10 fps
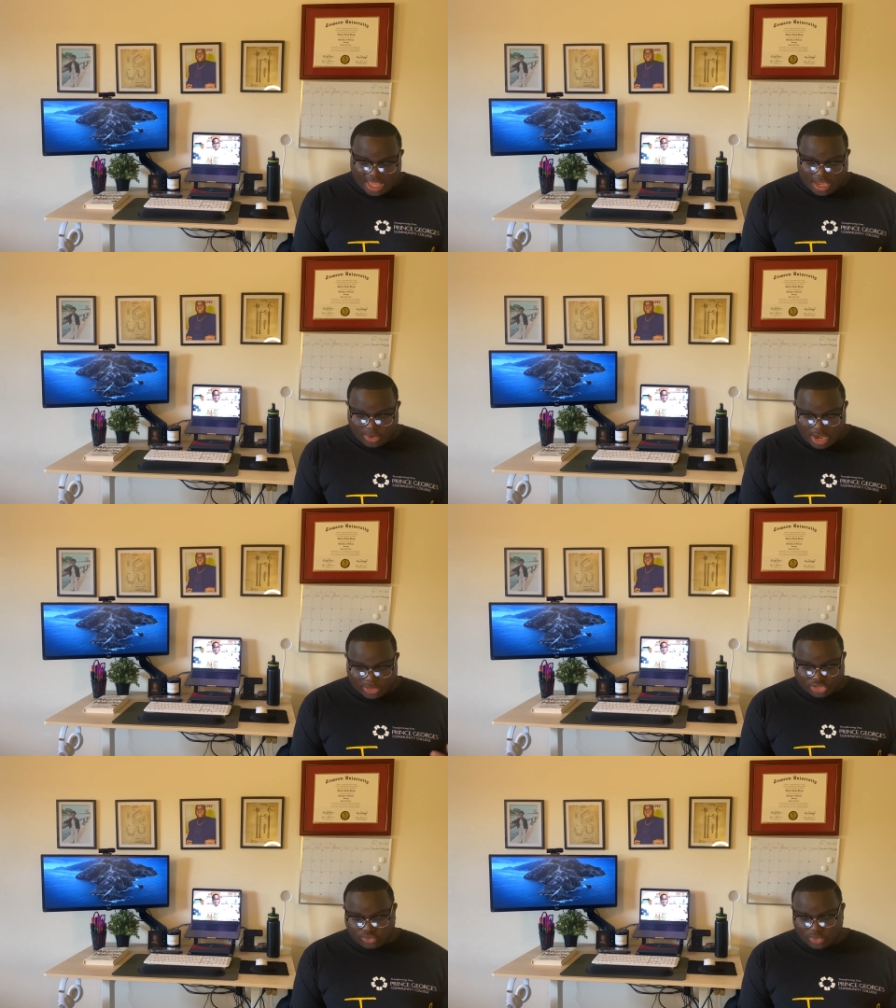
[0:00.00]
And what I
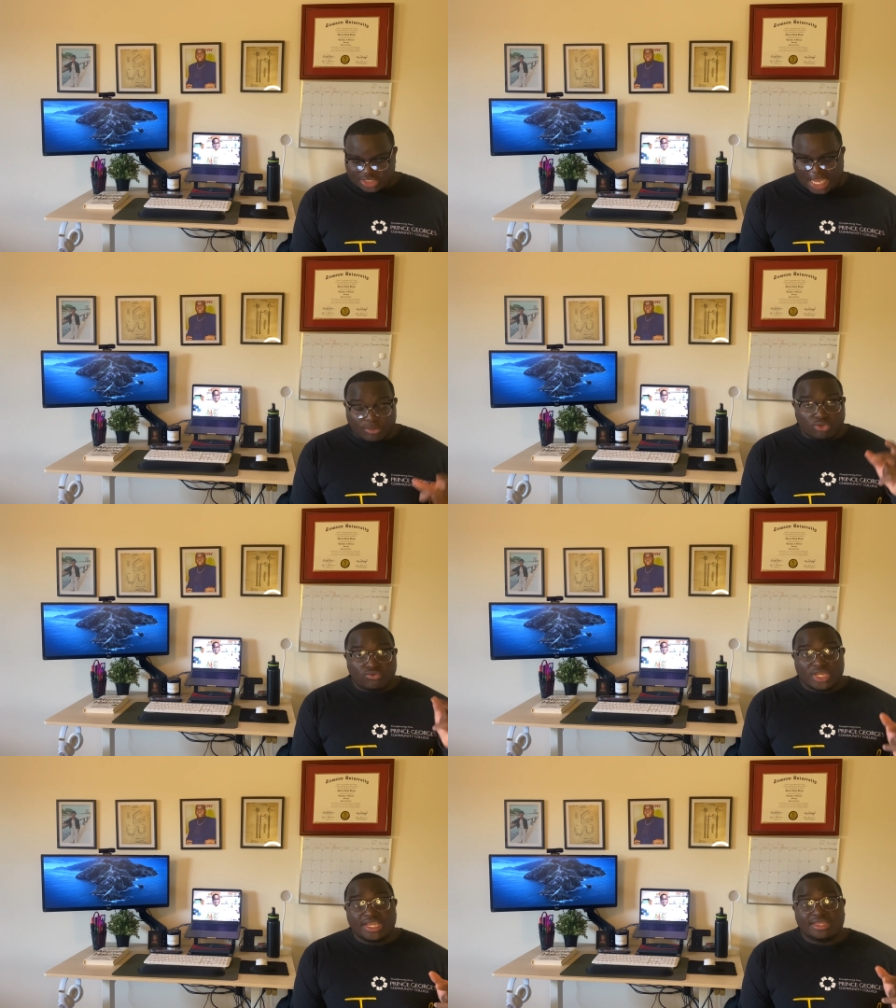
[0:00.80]
would do was I would
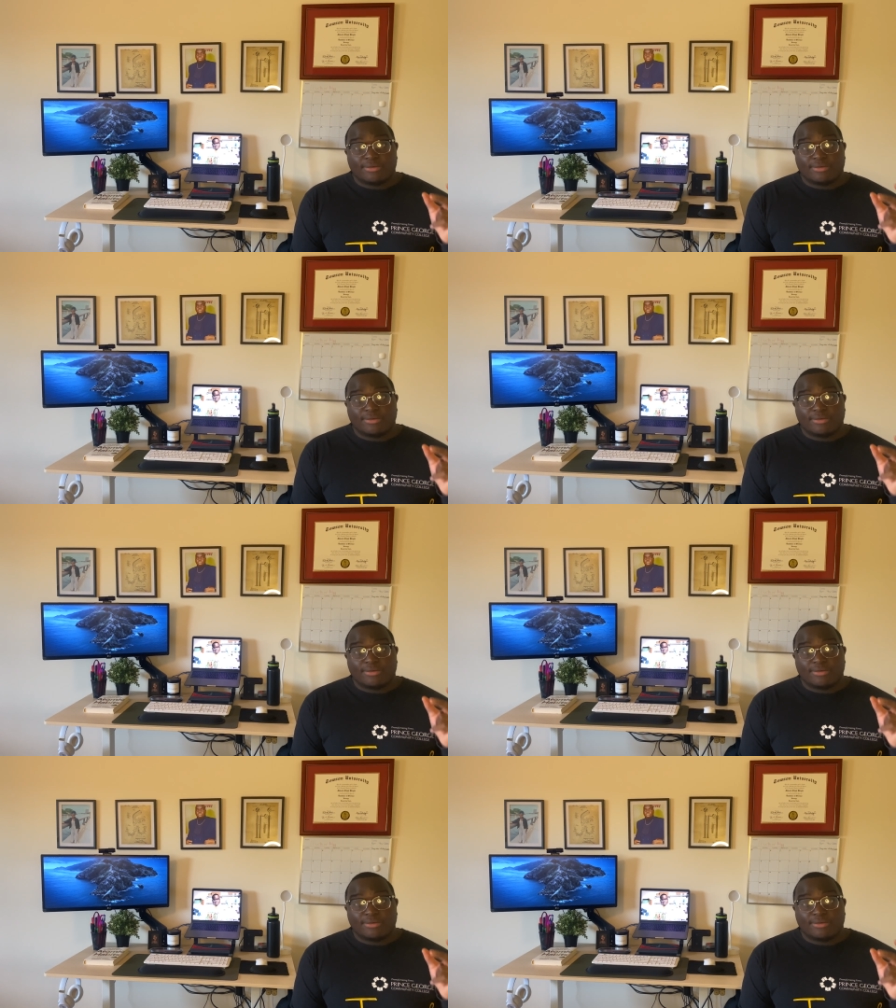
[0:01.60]
read the